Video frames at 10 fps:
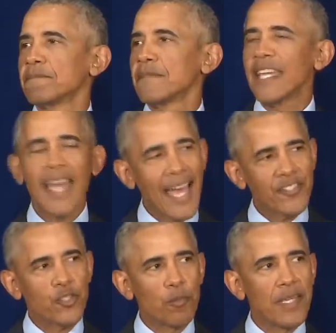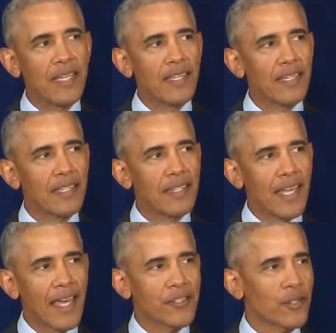That has to be the
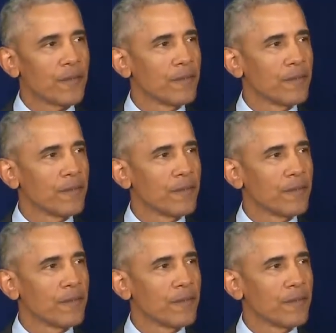answer.